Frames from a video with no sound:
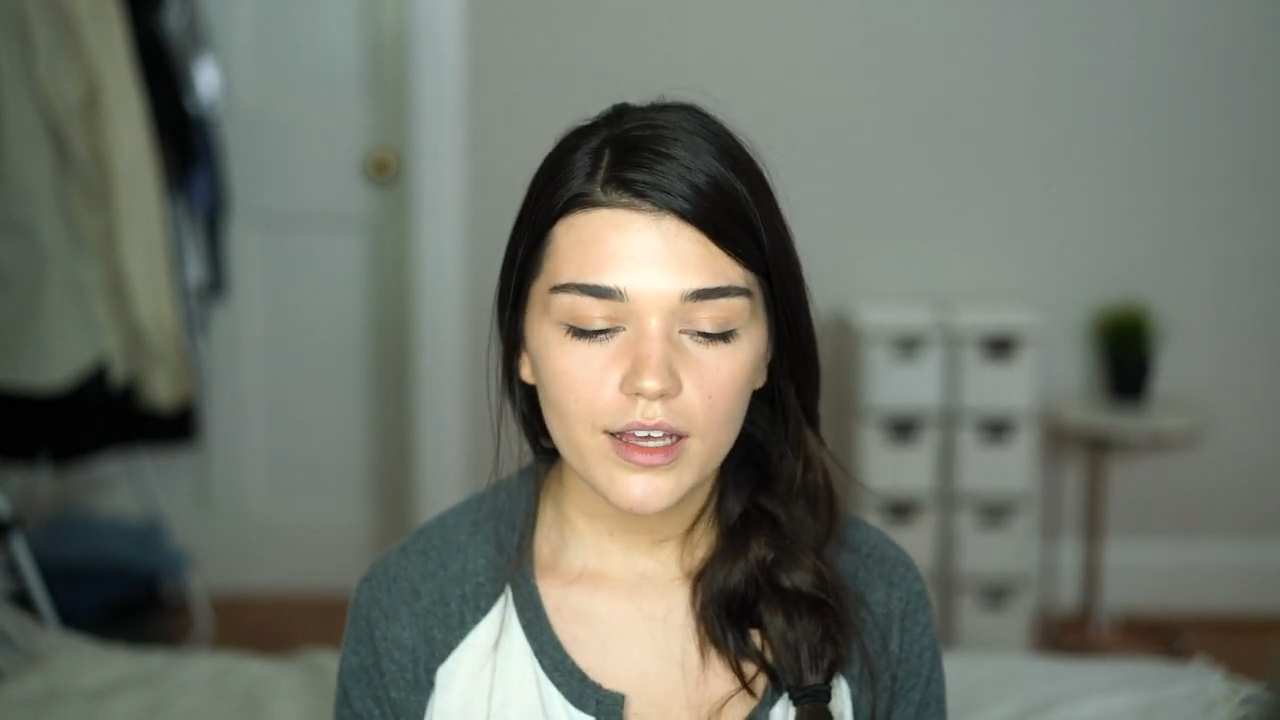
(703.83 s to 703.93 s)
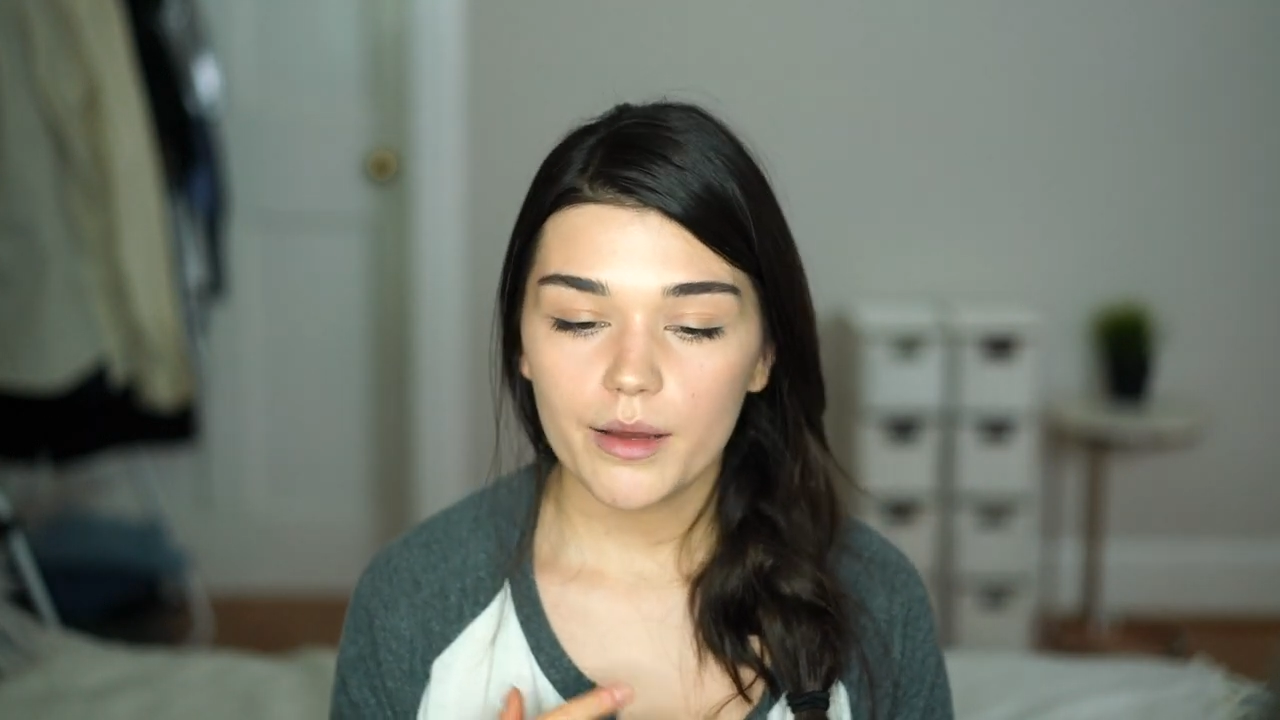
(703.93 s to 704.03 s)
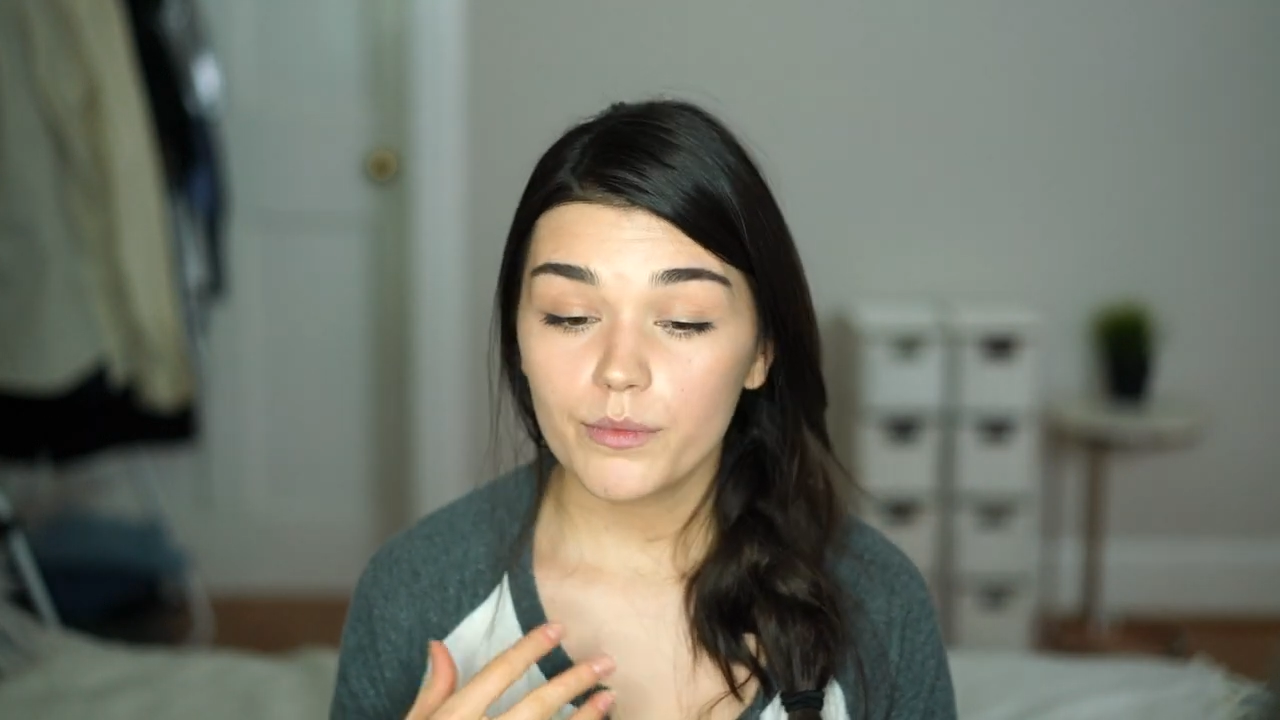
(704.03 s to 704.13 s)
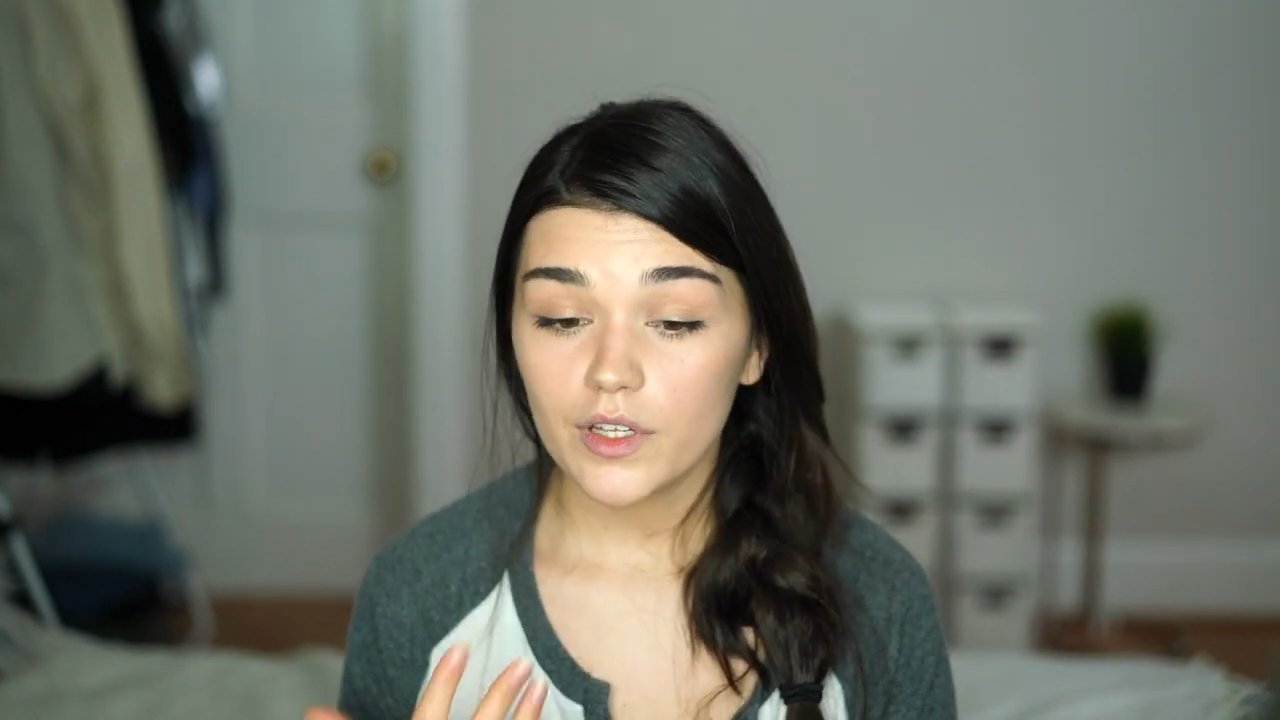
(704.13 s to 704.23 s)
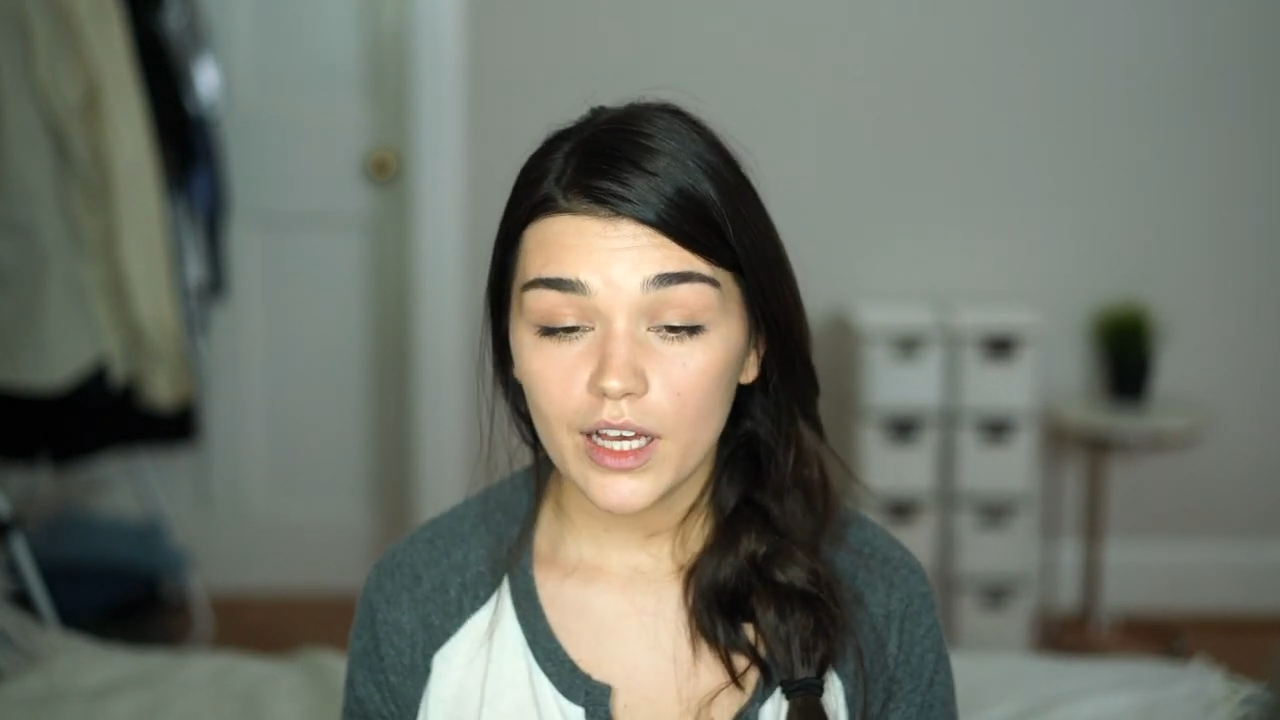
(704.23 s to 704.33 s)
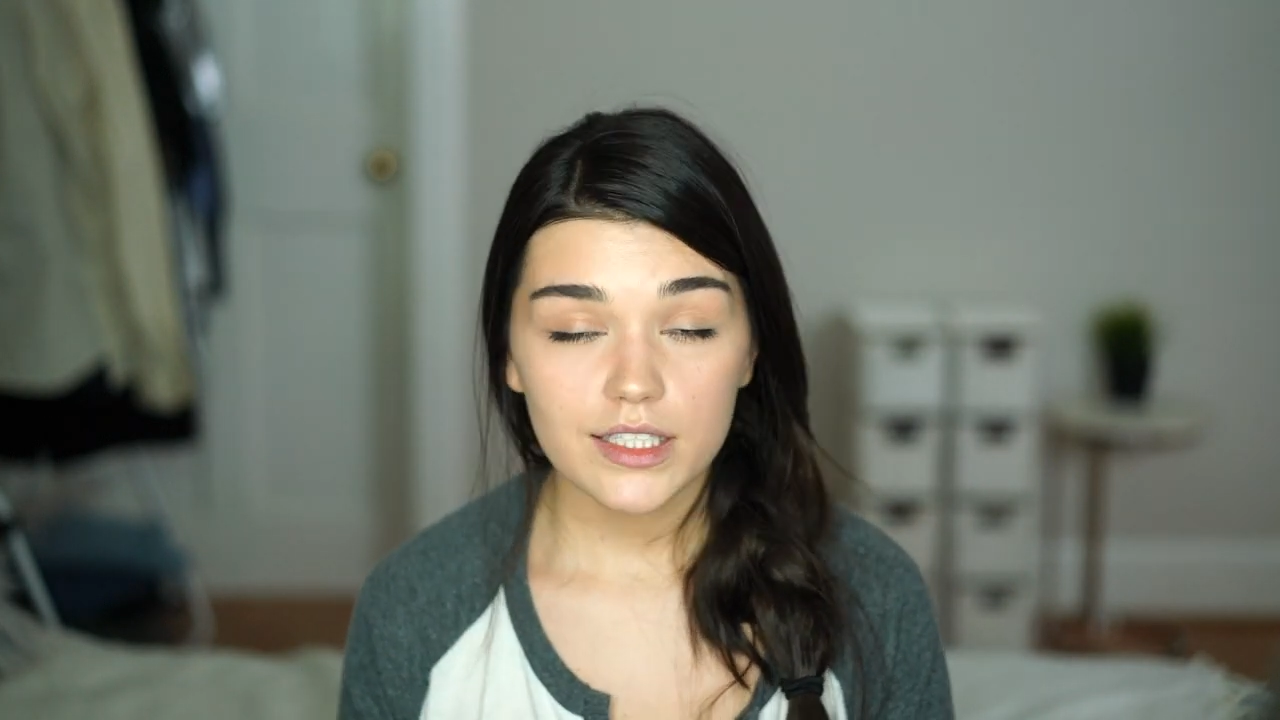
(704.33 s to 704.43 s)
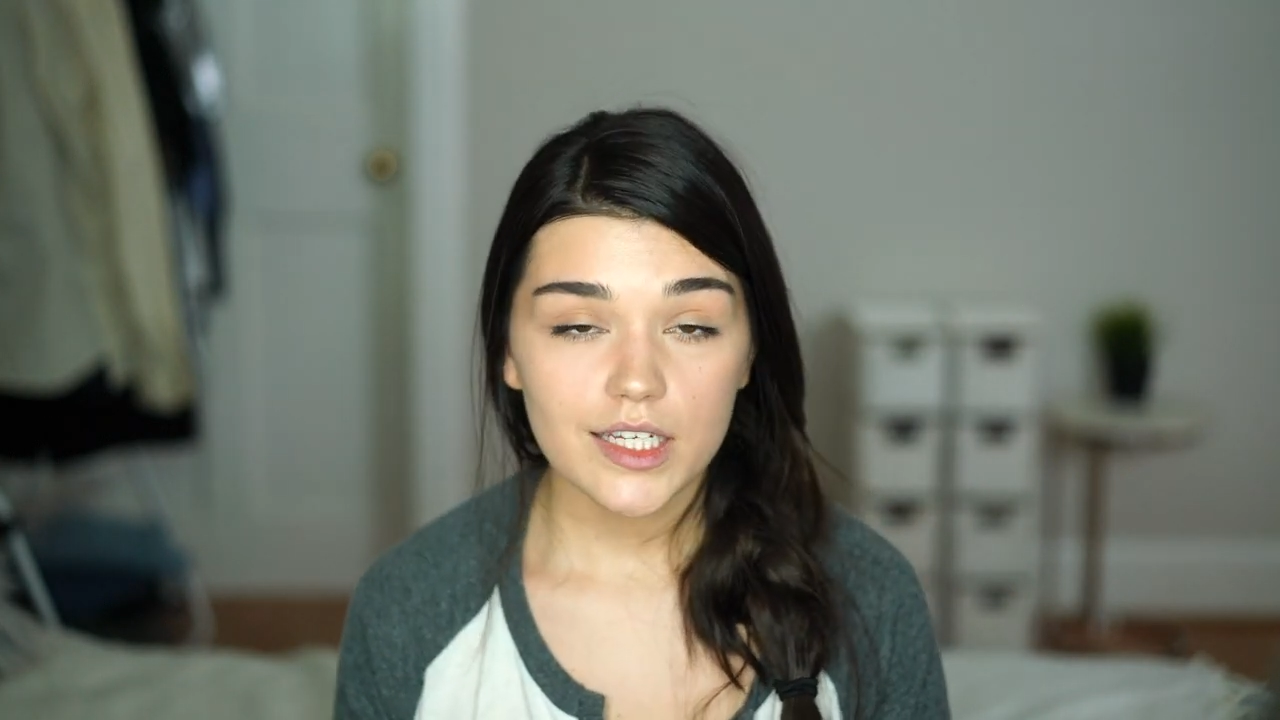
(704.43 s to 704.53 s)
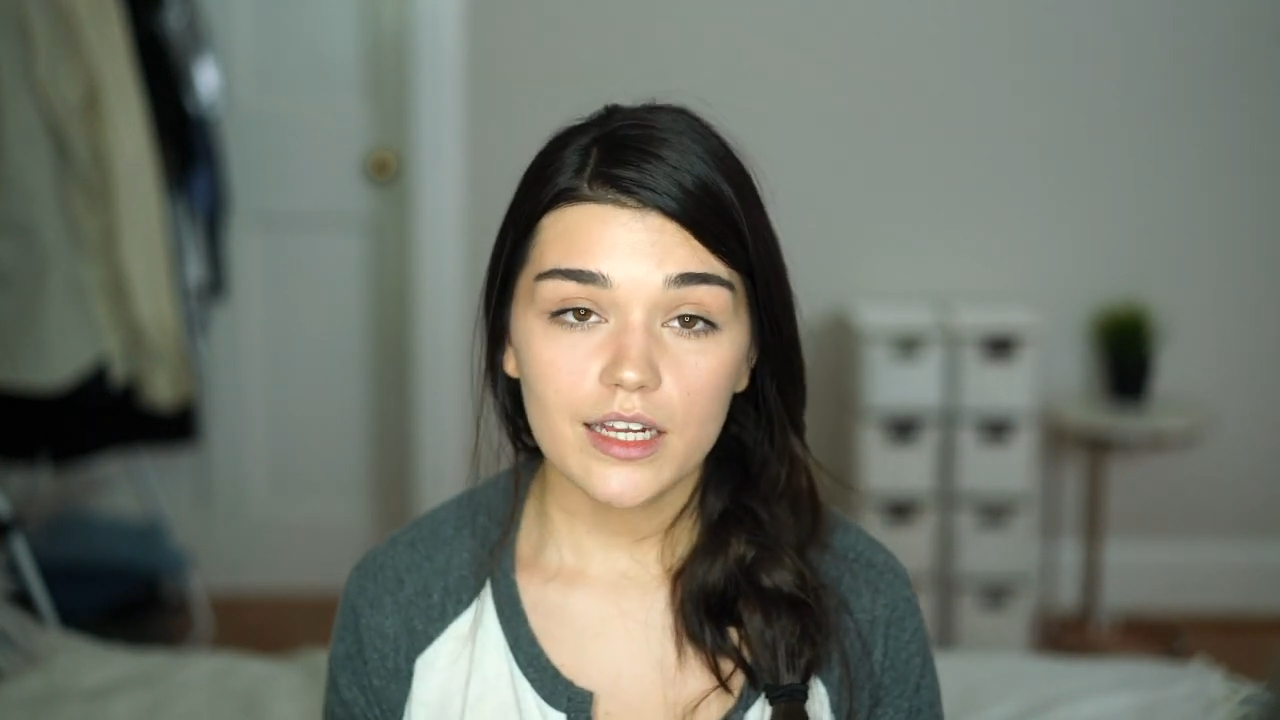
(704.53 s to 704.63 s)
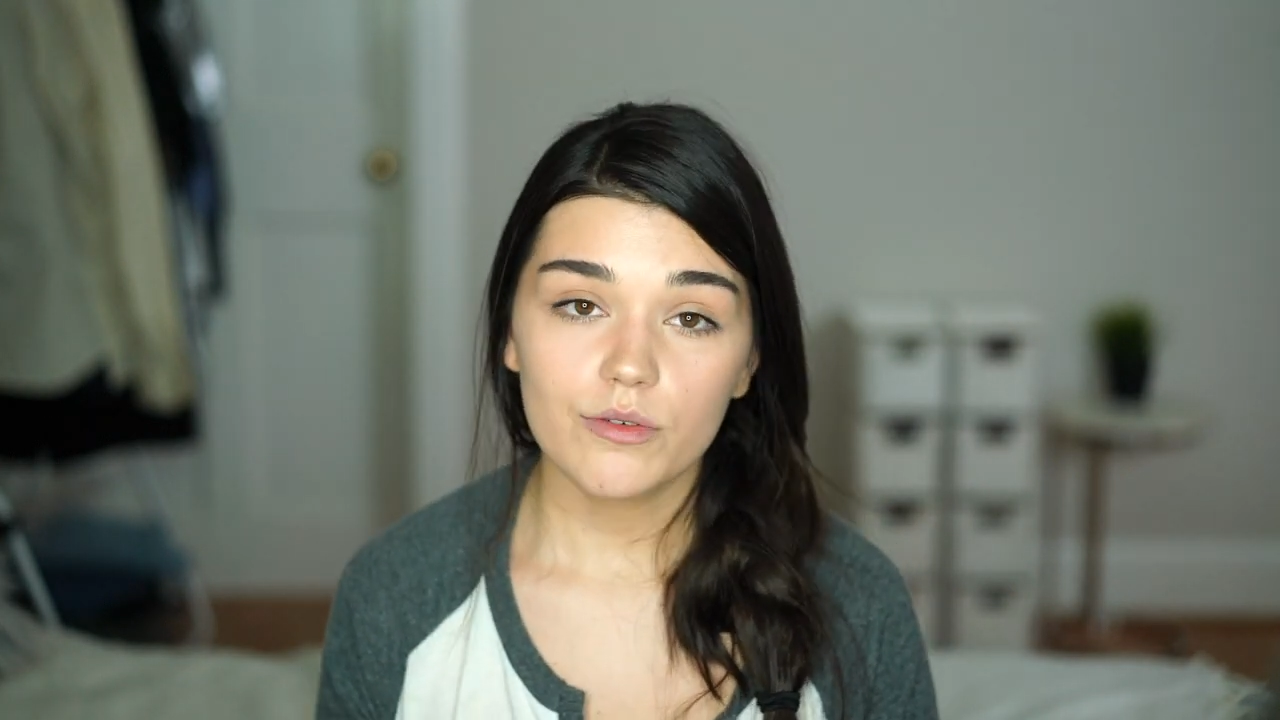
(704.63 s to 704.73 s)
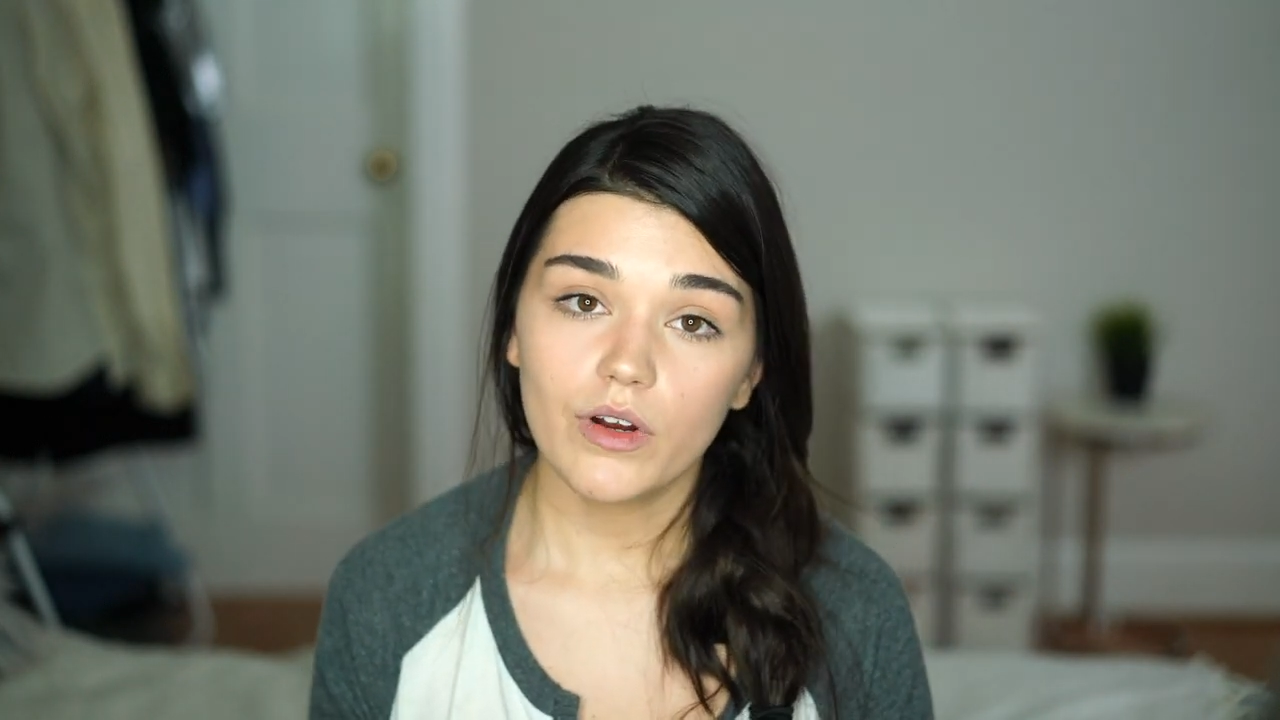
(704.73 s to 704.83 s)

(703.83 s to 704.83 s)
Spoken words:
I'm not again